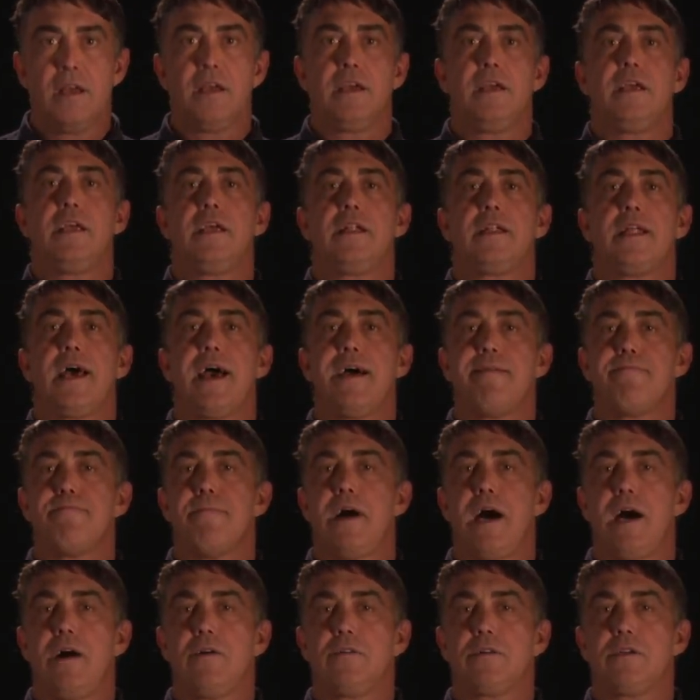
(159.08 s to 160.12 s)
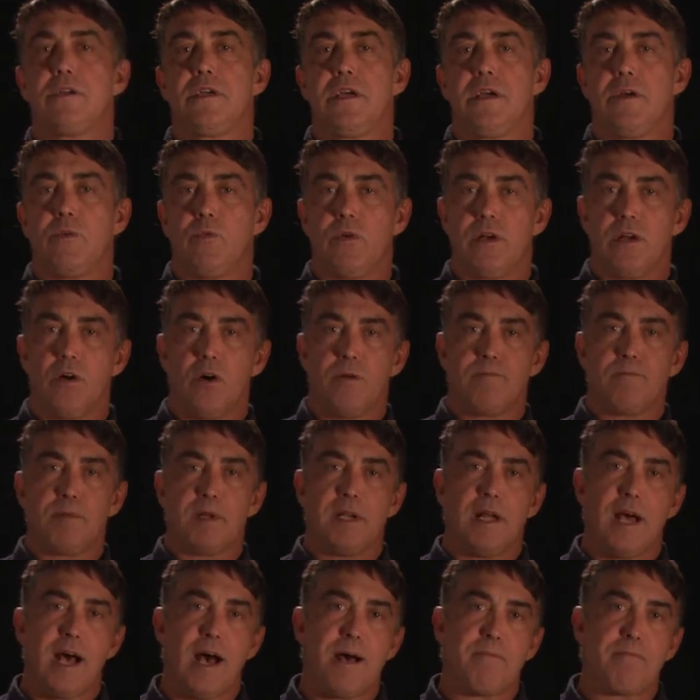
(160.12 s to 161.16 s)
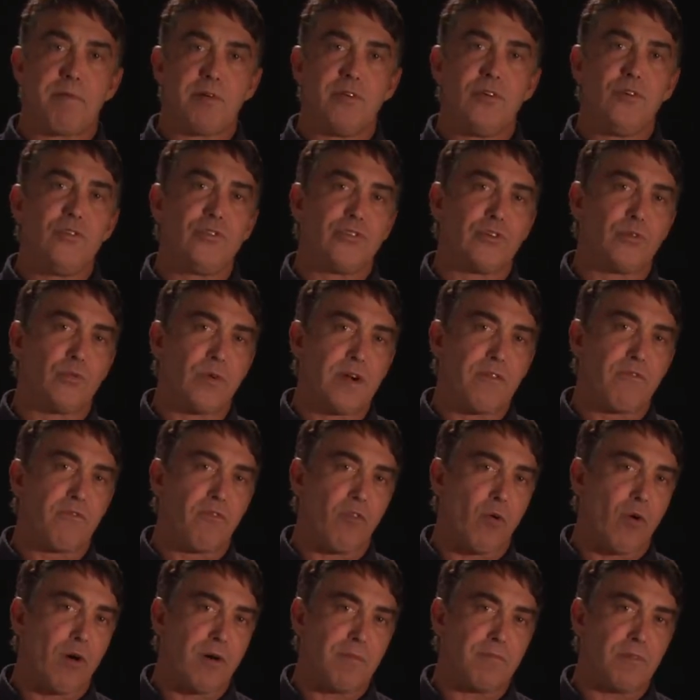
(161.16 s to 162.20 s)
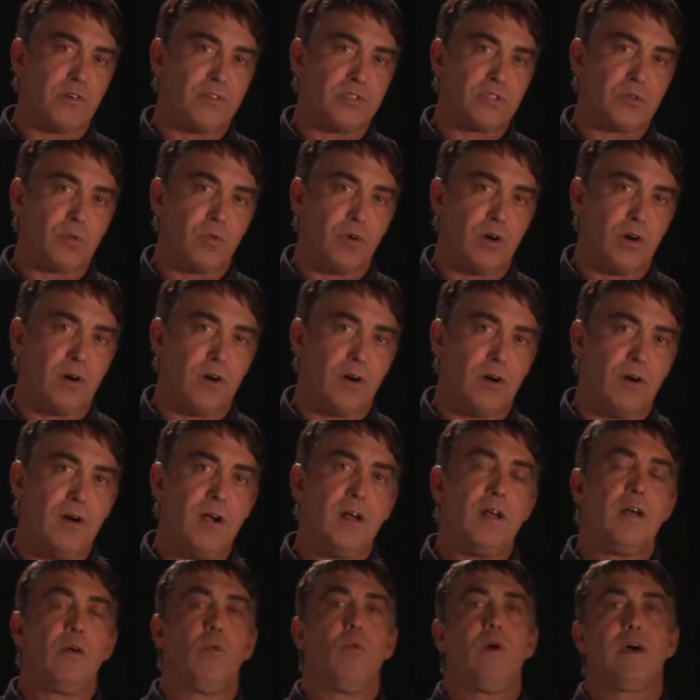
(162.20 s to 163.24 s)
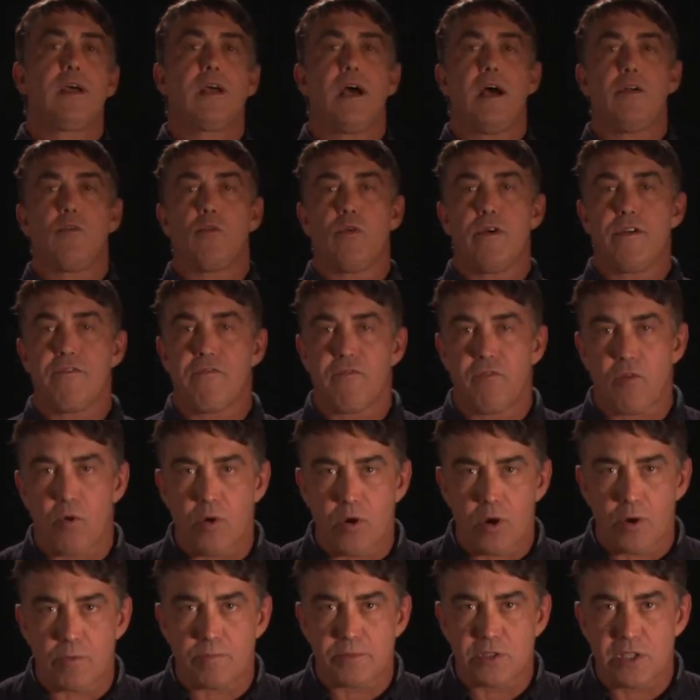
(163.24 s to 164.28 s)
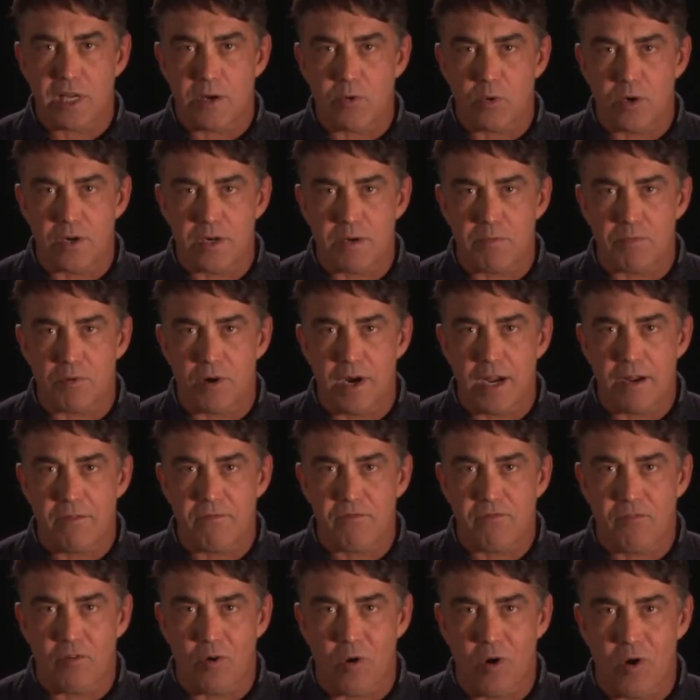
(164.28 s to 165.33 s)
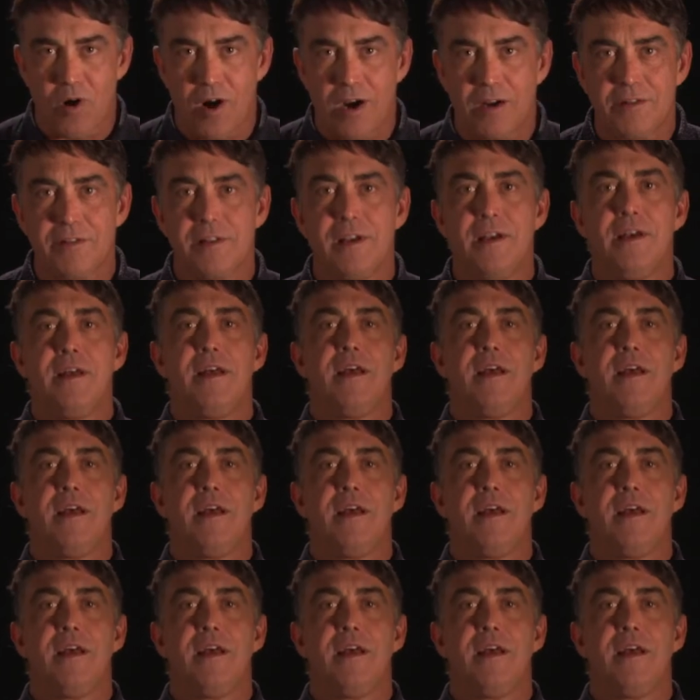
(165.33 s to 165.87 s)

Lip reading: In that mountain, it would open up who the reformers were, what kind of reforms they were to bring forth,